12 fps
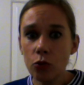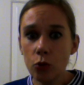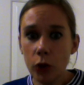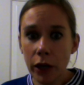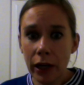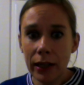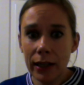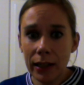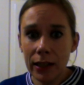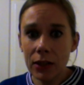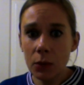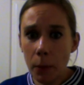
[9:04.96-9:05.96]
really
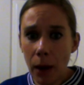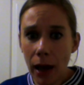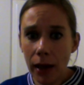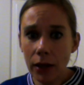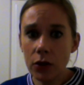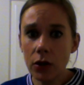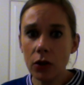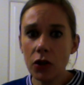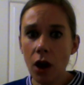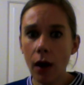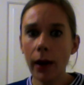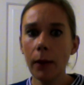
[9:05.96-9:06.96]
need to be paid such
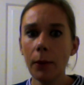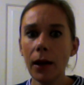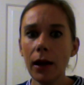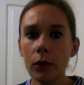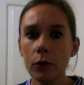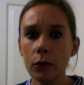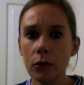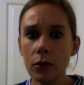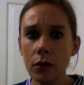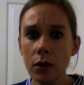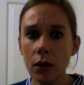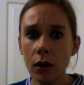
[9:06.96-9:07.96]
high amounts?
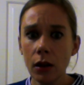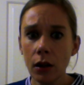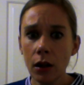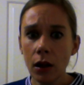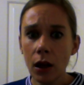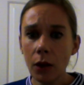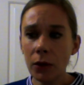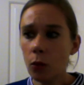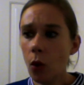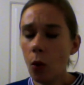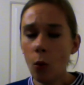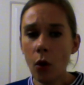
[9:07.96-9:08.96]
I mean,
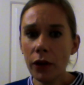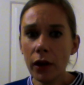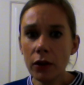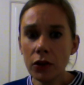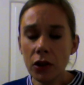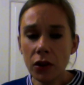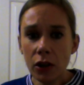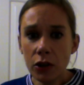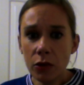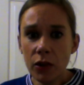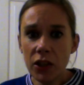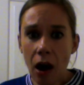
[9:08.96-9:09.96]
what are they going to do? They're going to
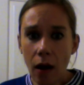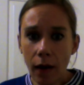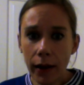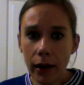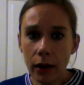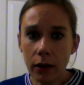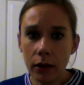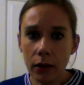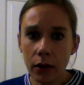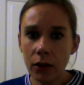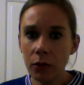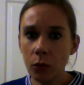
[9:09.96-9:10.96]
retire
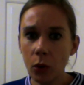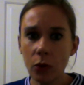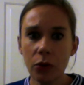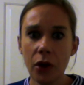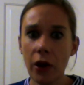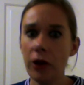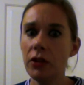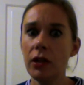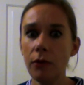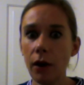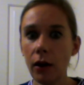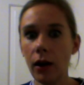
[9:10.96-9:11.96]
at, what,
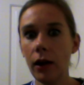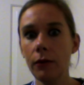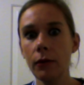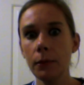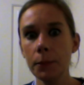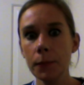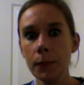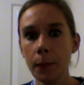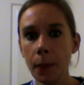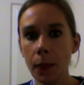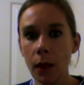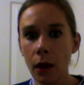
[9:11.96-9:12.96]
35?
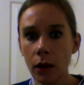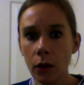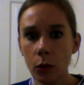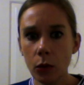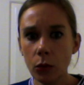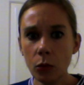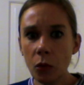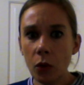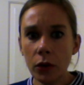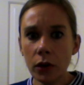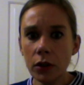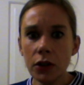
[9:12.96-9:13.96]
Well, what are
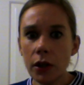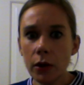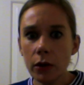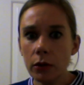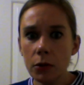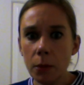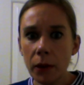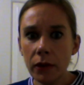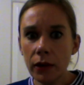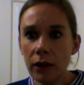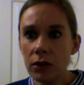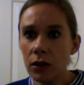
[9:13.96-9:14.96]
they going to do? Spend the
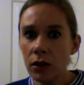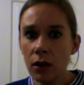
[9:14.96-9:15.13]
next